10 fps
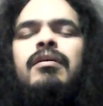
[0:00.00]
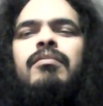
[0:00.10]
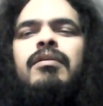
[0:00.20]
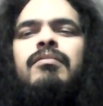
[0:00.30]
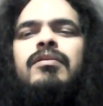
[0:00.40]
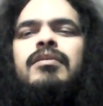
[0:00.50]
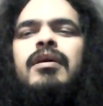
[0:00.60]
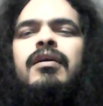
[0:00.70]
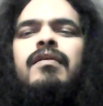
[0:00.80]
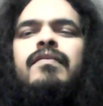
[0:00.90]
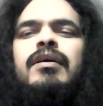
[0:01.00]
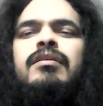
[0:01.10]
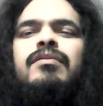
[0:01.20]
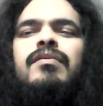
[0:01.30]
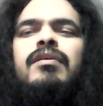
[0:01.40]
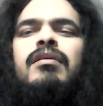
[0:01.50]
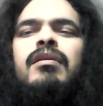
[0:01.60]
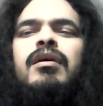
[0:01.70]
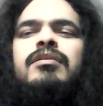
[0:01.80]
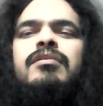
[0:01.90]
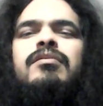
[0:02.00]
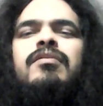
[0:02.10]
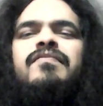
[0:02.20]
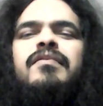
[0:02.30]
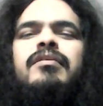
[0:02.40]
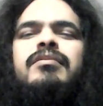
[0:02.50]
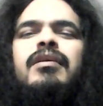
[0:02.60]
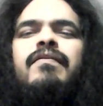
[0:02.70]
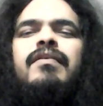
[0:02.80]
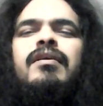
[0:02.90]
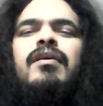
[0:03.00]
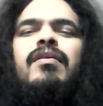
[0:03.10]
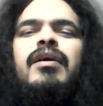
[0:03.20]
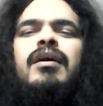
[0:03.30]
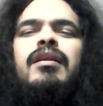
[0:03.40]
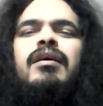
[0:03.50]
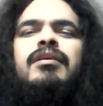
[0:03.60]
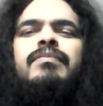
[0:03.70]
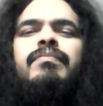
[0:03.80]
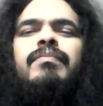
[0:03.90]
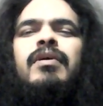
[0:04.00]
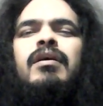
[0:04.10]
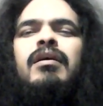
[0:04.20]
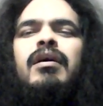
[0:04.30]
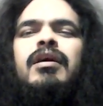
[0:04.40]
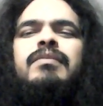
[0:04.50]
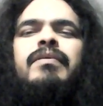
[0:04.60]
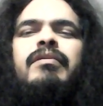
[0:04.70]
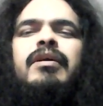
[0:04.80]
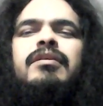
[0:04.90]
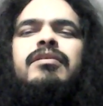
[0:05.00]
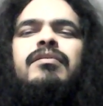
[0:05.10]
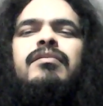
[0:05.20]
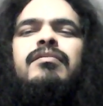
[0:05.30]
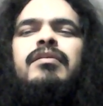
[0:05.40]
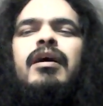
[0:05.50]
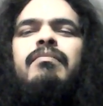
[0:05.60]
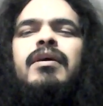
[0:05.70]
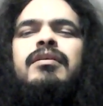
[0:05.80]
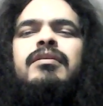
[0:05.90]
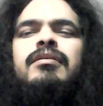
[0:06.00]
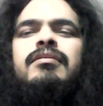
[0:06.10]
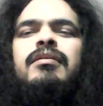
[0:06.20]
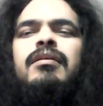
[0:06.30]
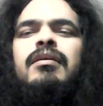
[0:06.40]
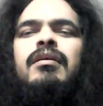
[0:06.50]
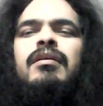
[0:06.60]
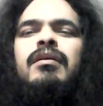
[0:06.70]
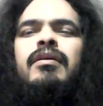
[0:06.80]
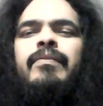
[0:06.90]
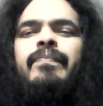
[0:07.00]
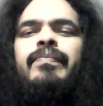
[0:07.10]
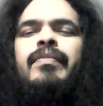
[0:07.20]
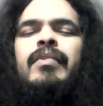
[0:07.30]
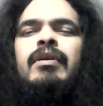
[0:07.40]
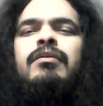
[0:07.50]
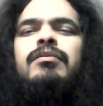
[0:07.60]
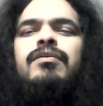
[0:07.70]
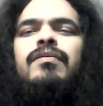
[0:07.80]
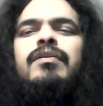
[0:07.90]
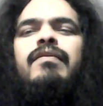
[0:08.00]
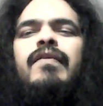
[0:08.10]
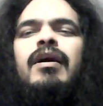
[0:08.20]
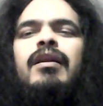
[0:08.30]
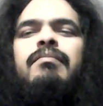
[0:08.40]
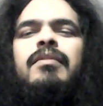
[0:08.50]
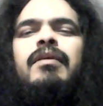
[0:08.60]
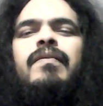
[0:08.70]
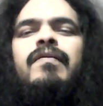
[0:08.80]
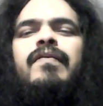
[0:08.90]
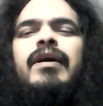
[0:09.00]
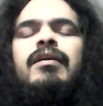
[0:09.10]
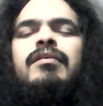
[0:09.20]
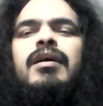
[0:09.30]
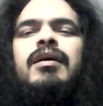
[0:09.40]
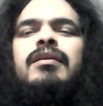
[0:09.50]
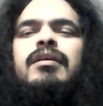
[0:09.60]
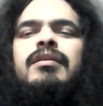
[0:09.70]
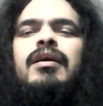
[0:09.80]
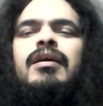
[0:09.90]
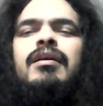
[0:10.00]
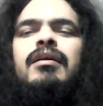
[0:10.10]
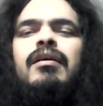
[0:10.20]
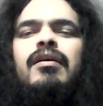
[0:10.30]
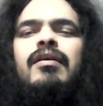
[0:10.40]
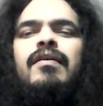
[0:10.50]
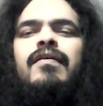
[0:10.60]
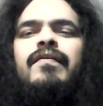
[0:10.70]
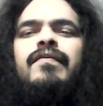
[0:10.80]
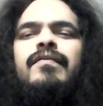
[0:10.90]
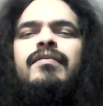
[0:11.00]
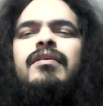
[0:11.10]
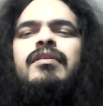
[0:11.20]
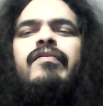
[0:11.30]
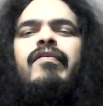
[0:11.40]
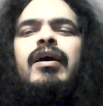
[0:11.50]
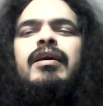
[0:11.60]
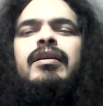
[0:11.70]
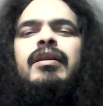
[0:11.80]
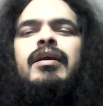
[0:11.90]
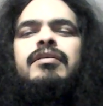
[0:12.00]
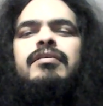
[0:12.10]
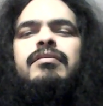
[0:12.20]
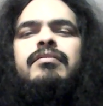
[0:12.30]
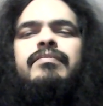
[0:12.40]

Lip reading: We will delve into theological, philosophical, and experiential dimensions to develop a profound understanding of the divine nature.